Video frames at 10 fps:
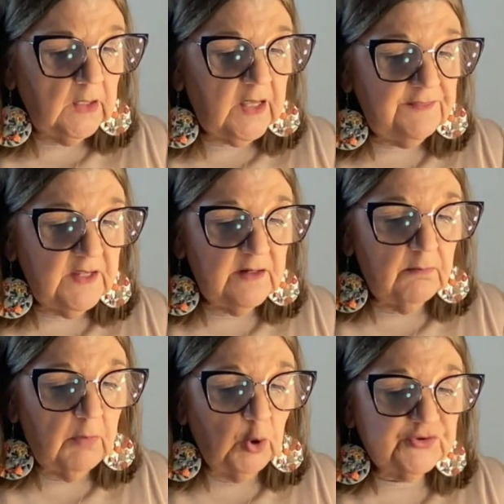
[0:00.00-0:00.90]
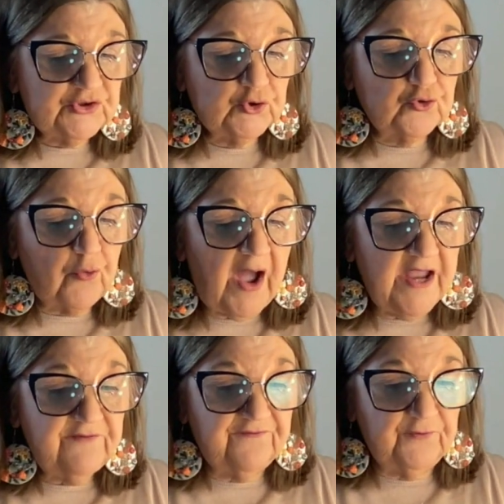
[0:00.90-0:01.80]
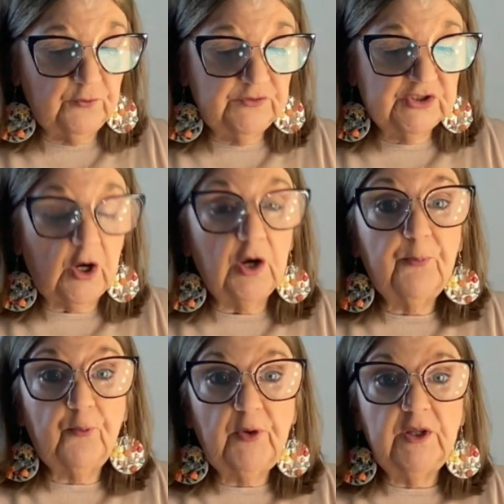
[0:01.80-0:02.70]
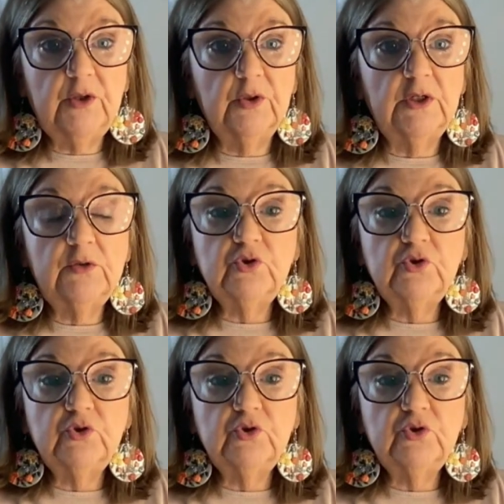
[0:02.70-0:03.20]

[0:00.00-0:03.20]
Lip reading: and then most dried foods are pretty good.